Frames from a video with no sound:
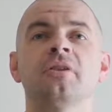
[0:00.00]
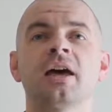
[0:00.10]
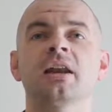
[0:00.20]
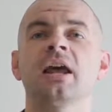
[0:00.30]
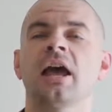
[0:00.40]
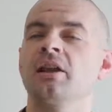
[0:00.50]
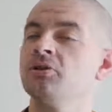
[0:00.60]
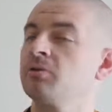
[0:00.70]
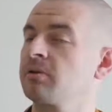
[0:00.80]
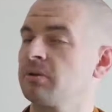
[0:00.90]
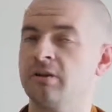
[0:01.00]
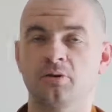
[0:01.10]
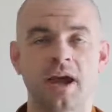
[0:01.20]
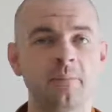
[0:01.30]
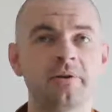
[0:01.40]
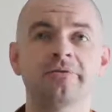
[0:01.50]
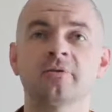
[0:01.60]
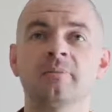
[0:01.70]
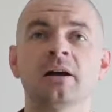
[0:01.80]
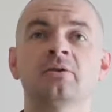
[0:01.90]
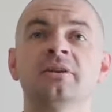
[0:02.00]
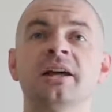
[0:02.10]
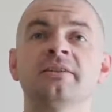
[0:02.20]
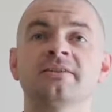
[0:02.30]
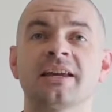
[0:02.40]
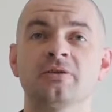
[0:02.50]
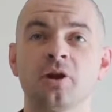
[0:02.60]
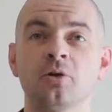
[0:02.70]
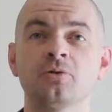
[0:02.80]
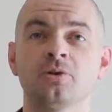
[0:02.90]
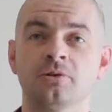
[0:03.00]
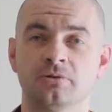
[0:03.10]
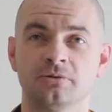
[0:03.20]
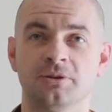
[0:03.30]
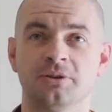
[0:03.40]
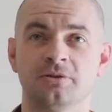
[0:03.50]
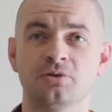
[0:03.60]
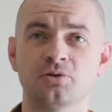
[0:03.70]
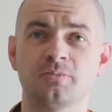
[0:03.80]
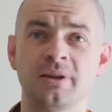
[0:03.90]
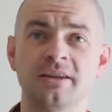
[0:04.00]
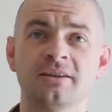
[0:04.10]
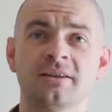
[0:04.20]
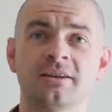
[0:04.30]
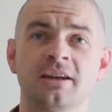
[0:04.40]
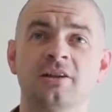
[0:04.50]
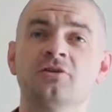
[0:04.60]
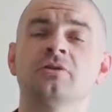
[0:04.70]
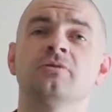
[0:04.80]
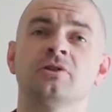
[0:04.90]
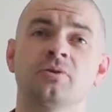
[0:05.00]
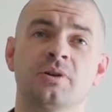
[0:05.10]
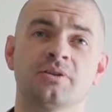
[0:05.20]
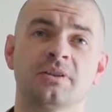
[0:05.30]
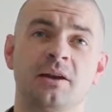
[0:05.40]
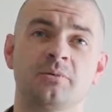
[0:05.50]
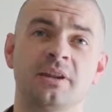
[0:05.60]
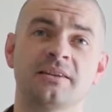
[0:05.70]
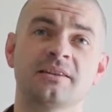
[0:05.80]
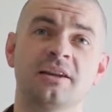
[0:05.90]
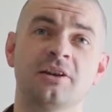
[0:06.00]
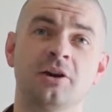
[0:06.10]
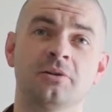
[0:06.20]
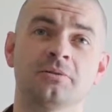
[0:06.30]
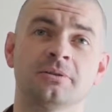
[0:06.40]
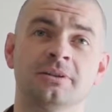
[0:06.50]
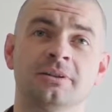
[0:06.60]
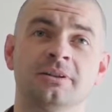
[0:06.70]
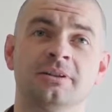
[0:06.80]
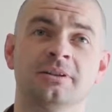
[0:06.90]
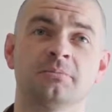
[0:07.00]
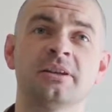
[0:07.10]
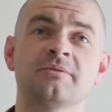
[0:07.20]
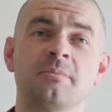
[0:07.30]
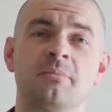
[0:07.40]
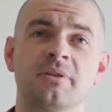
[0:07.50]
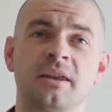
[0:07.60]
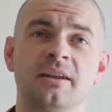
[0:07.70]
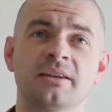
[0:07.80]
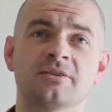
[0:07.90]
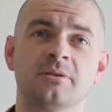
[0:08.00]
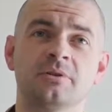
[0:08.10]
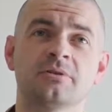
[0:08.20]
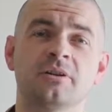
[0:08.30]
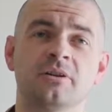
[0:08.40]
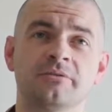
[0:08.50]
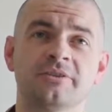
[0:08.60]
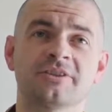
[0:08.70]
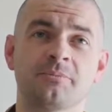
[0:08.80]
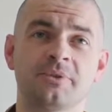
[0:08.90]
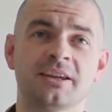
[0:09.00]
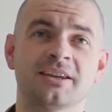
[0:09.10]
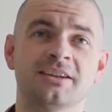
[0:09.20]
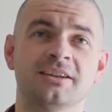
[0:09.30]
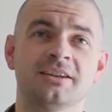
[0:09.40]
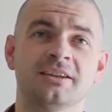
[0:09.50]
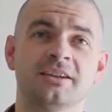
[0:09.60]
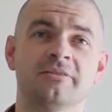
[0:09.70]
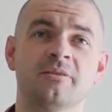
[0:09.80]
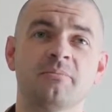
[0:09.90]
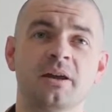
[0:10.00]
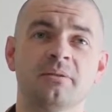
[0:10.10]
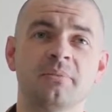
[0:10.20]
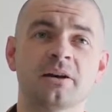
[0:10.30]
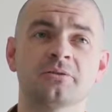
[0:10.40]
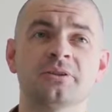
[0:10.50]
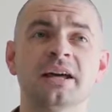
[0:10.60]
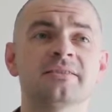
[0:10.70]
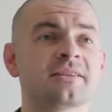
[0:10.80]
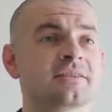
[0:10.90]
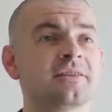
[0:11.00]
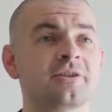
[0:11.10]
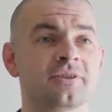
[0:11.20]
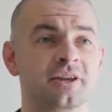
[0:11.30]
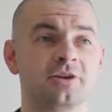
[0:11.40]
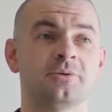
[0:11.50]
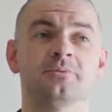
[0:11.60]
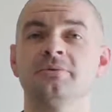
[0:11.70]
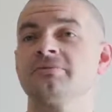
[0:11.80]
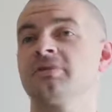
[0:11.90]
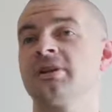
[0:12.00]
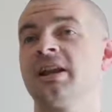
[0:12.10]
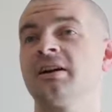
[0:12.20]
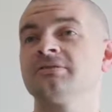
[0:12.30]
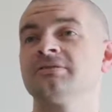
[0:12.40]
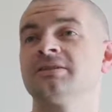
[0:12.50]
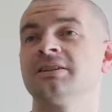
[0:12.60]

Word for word: that and you're happy for a monk or a nun to say no to you, you should be, and you should rejoice in that when they say no. Please remember that next time you try to offer something, if a monk or nun says no thank you, we've got enough,